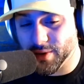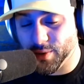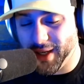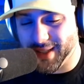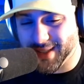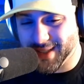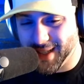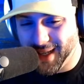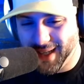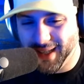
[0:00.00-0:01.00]
tweets.
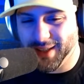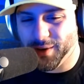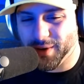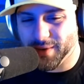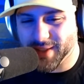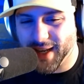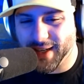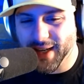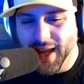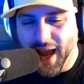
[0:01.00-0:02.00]
you know what I'm
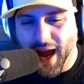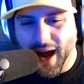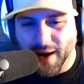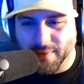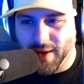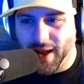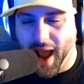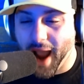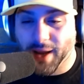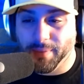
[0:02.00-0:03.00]
saying? Um,
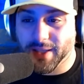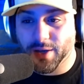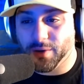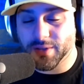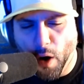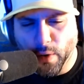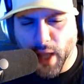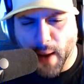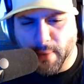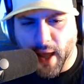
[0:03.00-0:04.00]
I could be told, oh
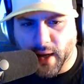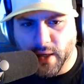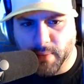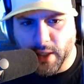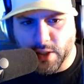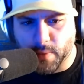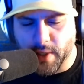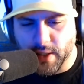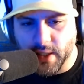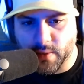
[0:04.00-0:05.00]
yeah, but that could have been
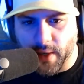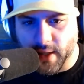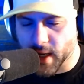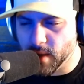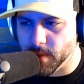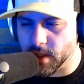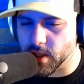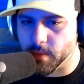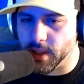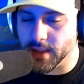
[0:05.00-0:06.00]
interpreted this way. That could have been
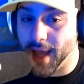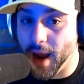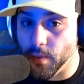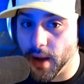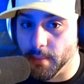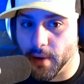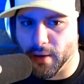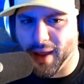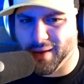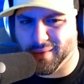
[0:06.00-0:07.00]
interpreted that way.
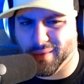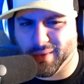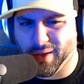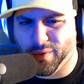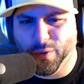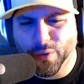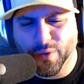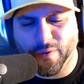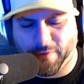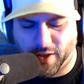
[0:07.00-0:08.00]
But like,
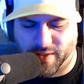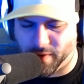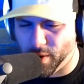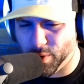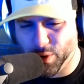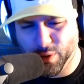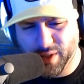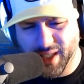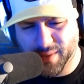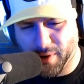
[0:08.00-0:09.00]
who? First of all,
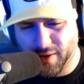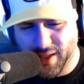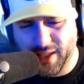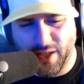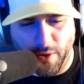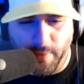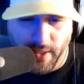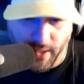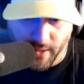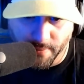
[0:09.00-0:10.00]
who's this person
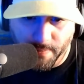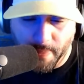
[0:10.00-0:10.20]
interpreting it?